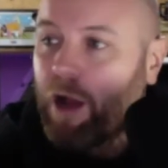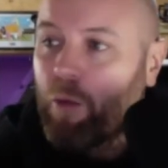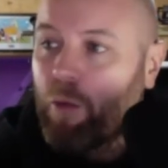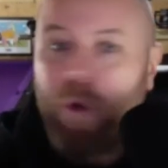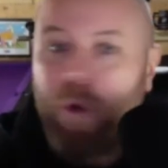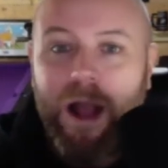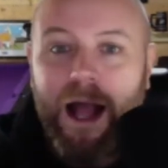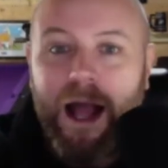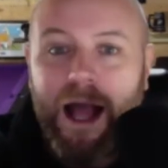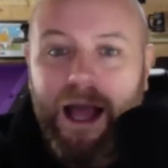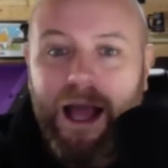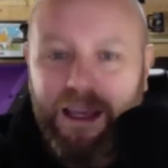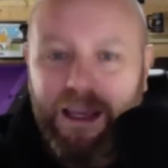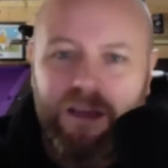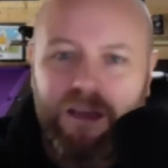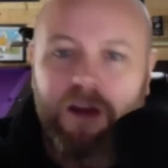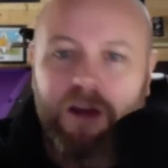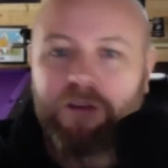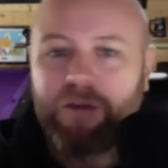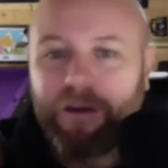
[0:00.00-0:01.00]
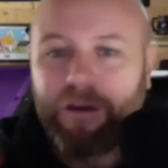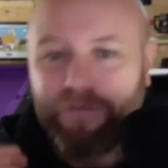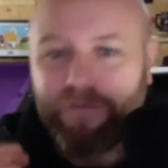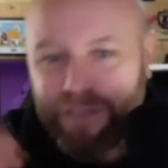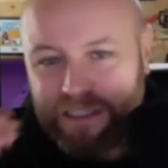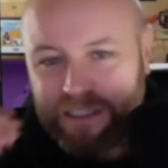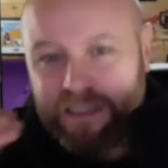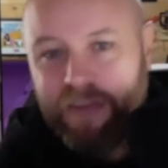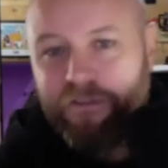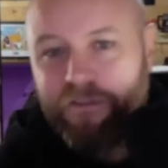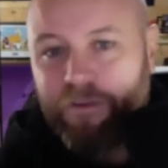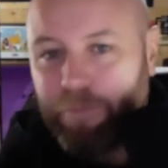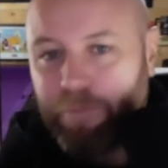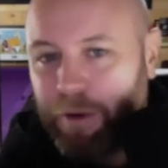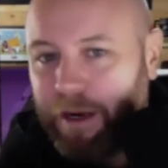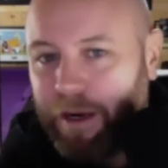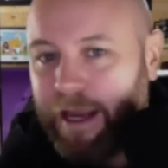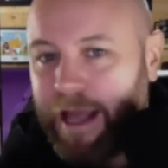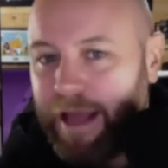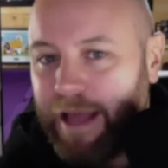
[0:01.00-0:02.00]
Where, you know, you have the stiff upper
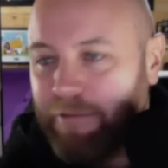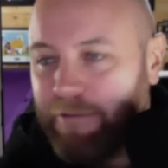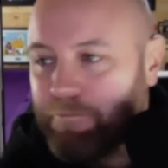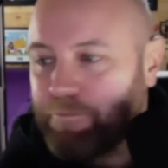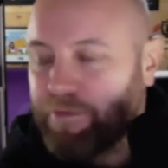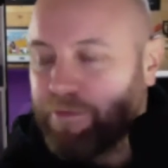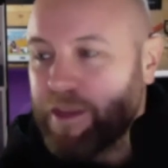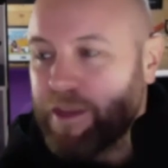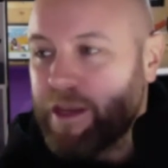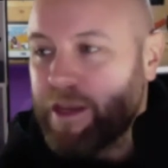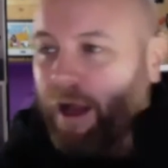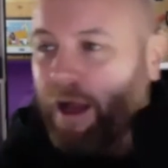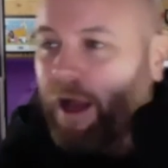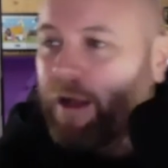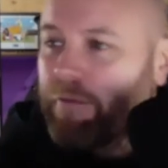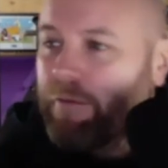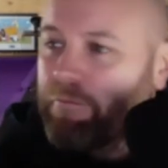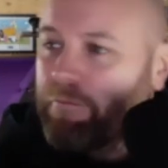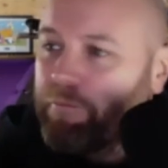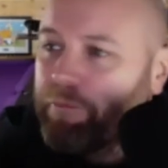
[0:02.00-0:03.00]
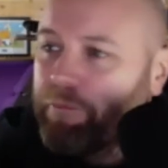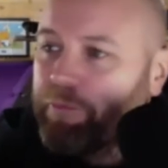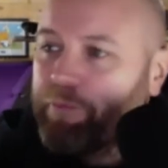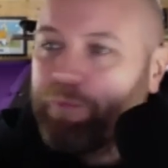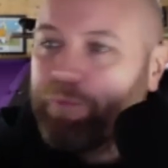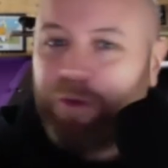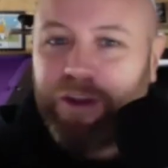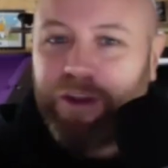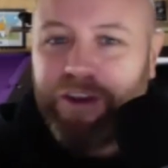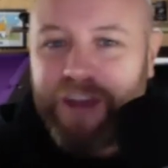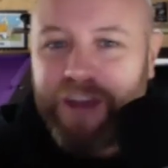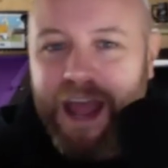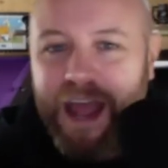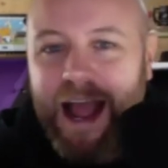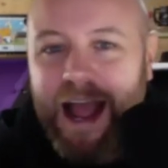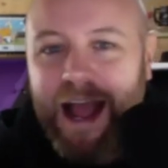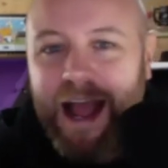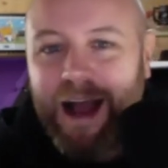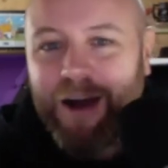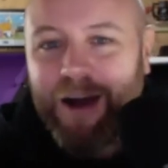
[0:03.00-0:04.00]
lip, but
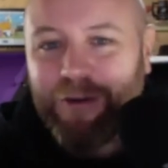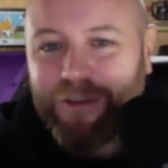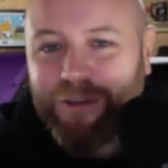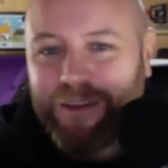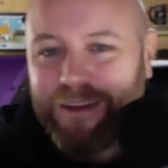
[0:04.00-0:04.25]
now